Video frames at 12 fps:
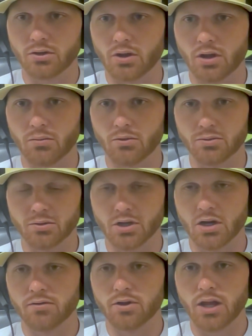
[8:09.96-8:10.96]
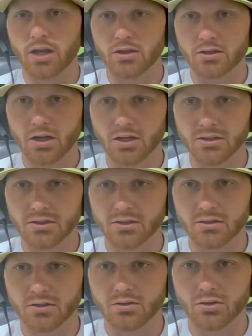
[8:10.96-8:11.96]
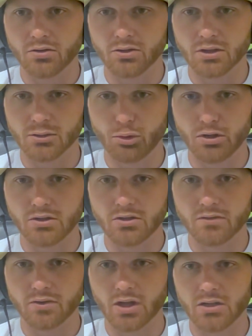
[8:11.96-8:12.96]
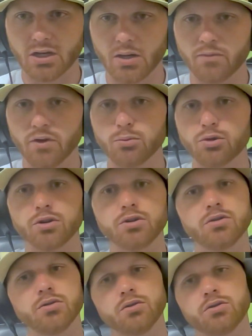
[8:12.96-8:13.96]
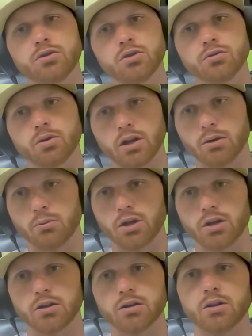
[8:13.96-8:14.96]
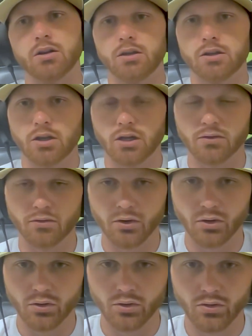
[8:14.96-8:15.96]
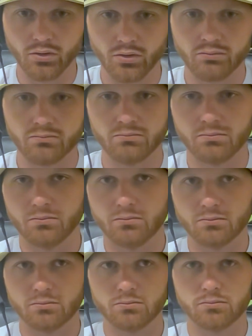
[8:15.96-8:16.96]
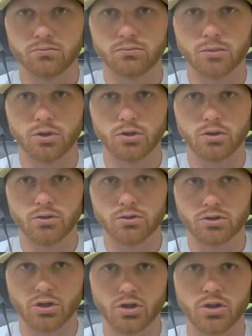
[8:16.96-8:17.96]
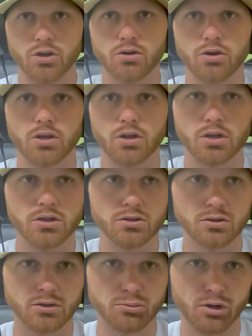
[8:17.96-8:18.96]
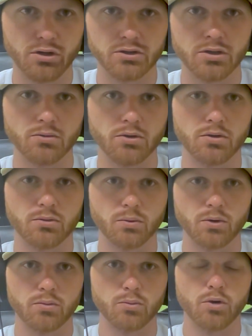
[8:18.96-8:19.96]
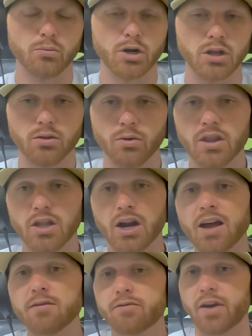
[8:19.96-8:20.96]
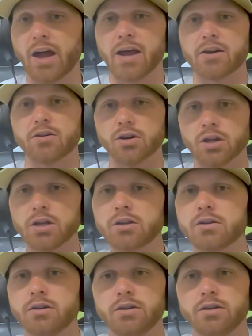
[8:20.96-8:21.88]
that which would cover that kind of those expenses for that time frame, or do you recommend kind of securing an insurance policy with more money? The way that I've factored it,